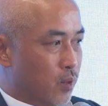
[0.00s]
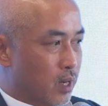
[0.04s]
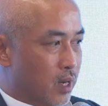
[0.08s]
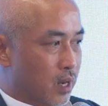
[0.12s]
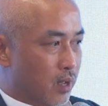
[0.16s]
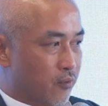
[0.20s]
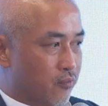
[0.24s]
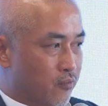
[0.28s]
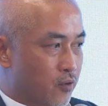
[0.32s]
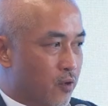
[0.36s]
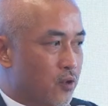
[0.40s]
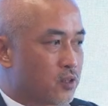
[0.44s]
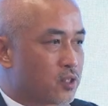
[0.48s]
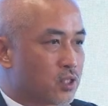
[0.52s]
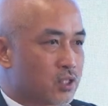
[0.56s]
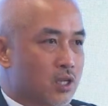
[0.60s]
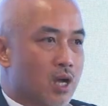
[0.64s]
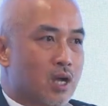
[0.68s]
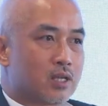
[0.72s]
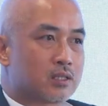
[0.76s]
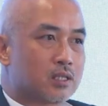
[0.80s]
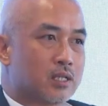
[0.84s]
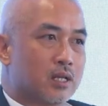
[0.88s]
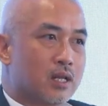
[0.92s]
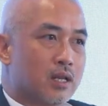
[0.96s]
when I first
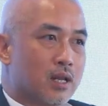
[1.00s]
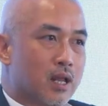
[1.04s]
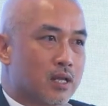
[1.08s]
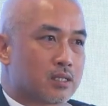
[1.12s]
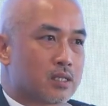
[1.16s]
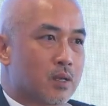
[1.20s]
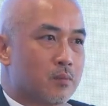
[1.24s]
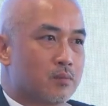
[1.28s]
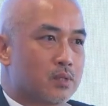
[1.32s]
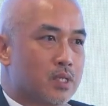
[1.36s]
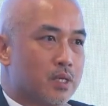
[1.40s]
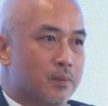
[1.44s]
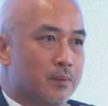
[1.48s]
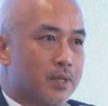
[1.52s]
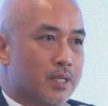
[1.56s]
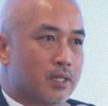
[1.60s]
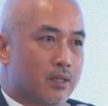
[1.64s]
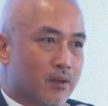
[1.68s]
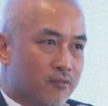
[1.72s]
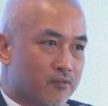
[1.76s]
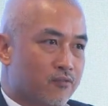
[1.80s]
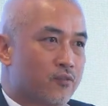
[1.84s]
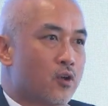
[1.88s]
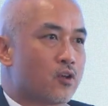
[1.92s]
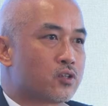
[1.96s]
started in SMCP,
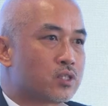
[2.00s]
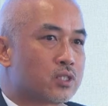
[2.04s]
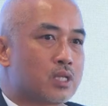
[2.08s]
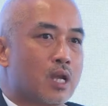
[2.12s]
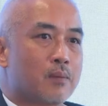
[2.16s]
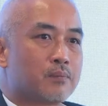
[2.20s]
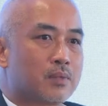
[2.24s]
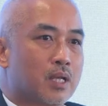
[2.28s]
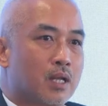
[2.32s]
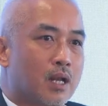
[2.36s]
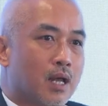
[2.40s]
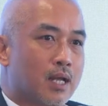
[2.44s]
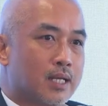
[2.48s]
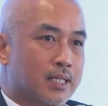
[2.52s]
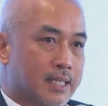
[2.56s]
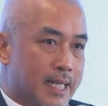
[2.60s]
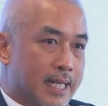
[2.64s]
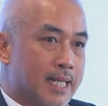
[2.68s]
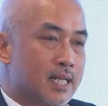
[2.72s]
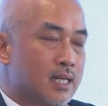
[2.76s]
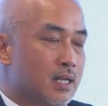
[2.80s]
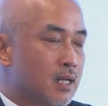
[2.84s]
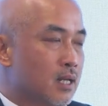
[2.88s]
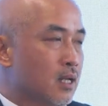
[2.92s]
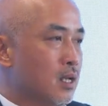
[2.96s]
the first step that I
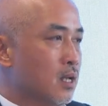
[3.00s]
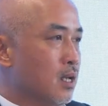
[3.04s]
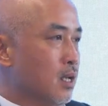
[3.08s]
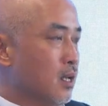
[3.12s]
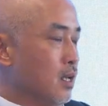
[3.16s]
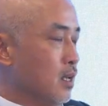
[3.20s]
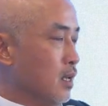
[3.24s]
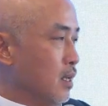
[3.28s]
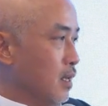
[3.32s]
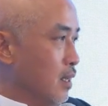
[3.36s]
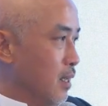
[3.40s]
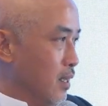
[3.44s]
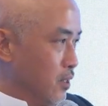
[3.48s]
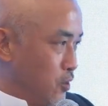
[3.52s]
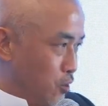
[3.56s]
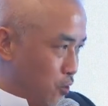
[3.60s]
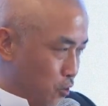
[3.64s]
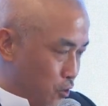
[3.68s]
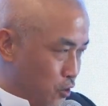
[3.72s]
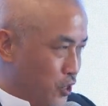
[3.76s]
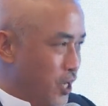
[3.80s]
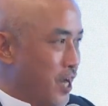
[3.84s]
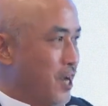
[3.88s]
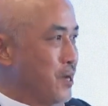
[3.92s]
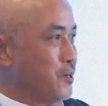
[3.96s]
did is to
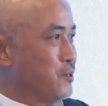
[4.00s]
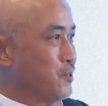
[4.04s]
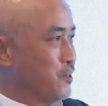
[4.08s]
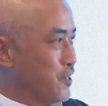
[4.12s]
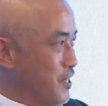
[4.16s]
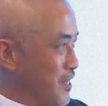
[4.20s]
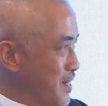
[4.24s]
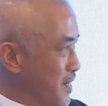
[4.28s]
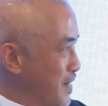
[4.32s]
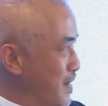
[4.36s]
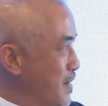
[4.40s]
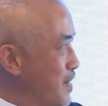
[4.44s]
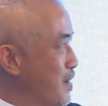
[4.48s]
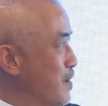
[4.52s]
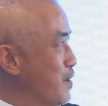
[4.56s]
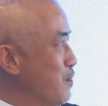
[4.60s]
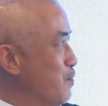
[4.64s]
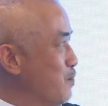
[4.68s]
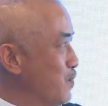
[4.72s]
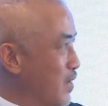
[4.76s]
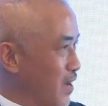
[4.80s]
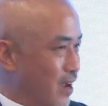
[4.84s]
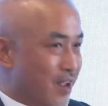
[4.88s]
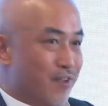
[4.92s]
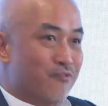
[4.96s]
change the
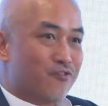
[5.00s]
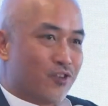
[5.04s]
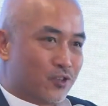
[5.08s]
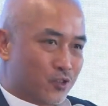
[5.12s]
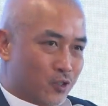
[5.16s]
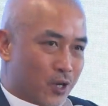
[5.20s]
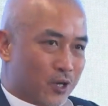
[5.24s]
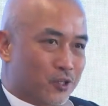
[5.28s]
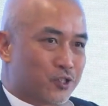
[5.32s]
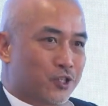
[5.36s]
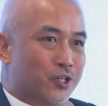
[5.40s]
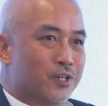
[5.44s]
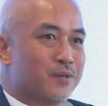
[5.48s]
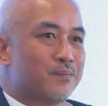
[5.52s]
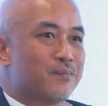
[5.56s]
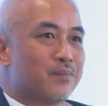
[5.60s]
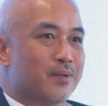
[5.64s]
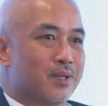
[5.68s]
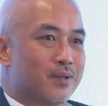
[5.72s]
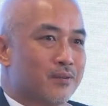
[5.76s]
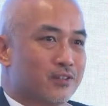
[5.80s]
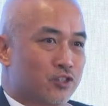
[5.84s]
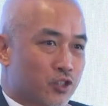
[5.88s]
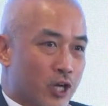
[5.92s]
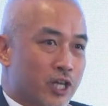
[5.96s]
infrastructure.
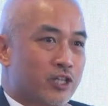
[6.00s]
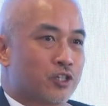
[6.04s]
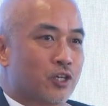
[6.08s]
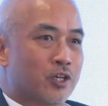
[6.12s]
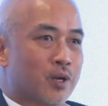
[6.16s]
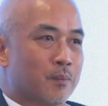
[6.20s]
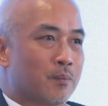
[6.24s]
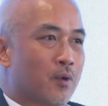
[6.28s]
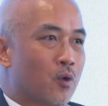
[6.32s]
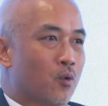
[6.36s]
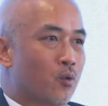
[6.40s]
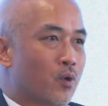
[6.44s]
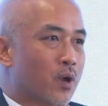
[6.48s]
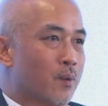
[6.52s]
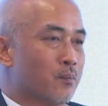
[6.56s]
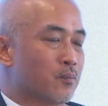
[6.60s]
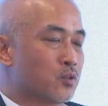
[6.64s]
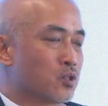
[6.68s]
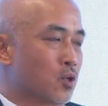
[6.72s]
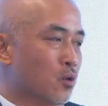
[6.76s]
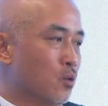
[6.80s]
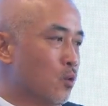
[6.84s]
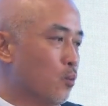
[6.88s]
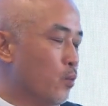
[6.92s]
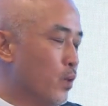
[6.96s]
It's changing the program.
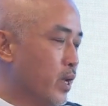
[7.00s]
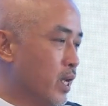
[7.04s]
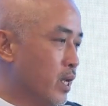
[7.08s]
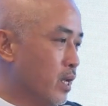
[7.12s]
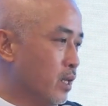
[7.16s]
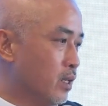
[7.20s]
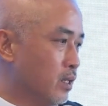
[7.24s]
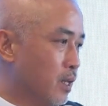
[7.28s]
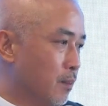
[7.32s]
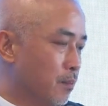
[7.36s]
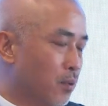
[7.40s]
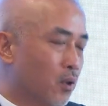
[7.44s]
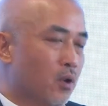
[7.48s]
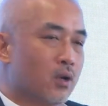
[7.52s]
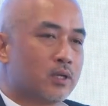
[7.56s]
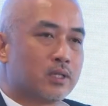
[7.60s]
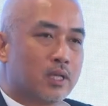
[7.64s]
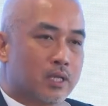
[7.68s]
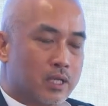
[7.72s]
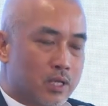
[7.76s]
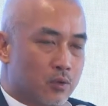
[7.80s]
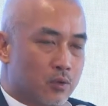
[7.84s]
So we deployed the